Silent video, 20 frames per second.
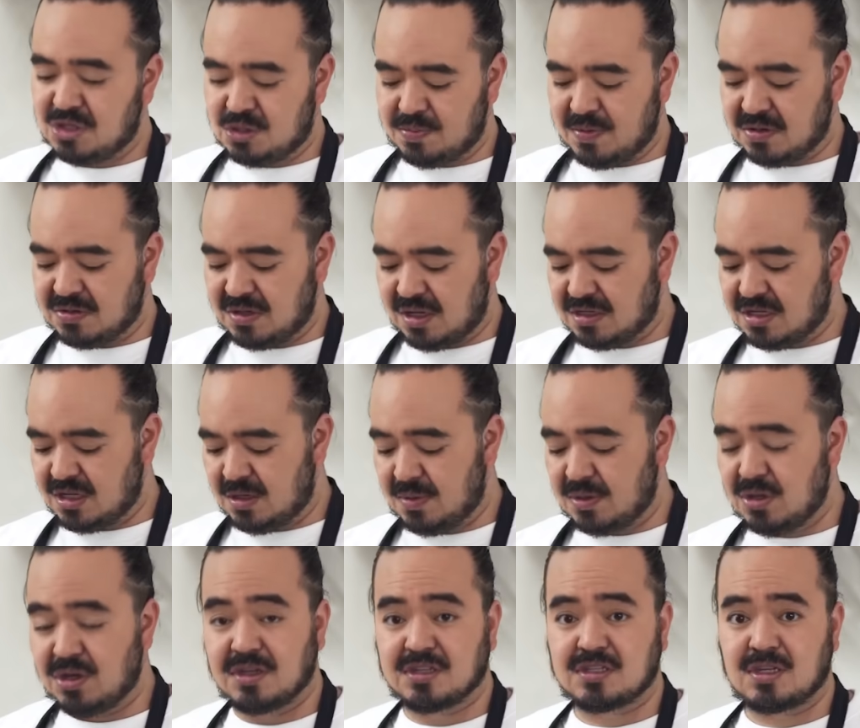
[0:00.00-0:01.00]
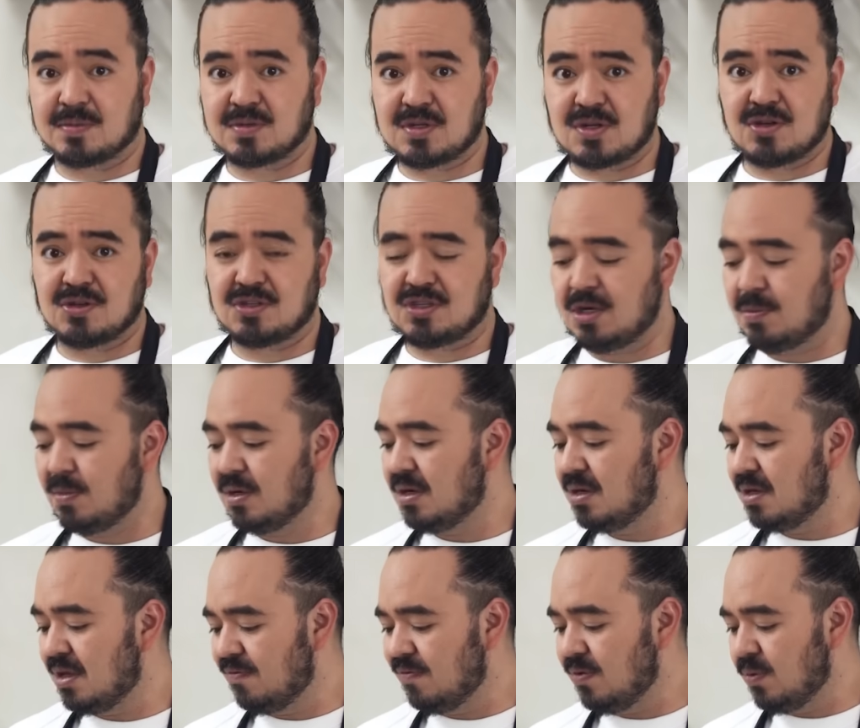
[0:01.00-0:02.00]
Smells like cinnamon. You could substitute
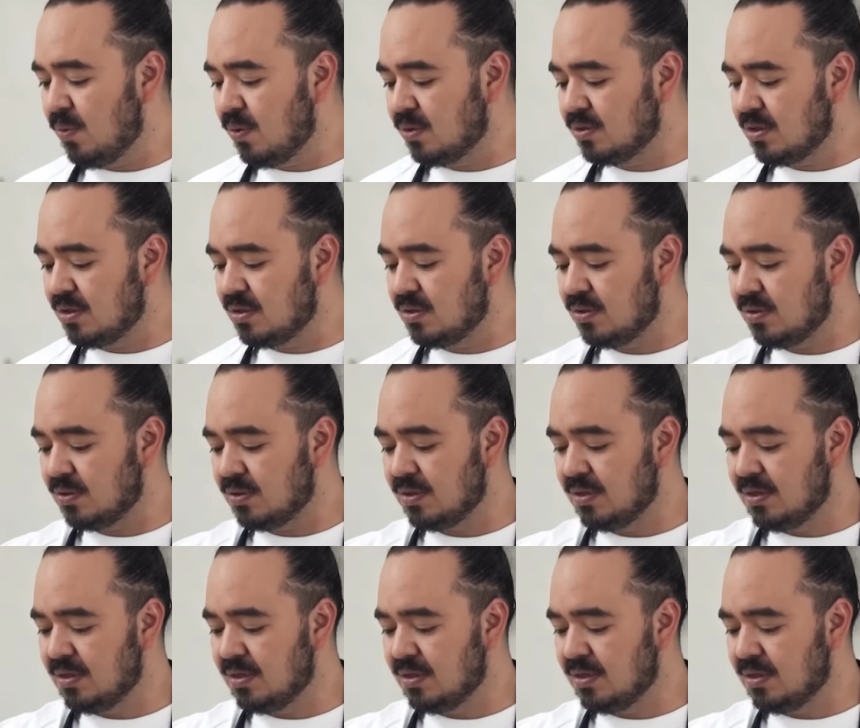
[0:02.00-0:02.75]
cinnamon if you wanted to.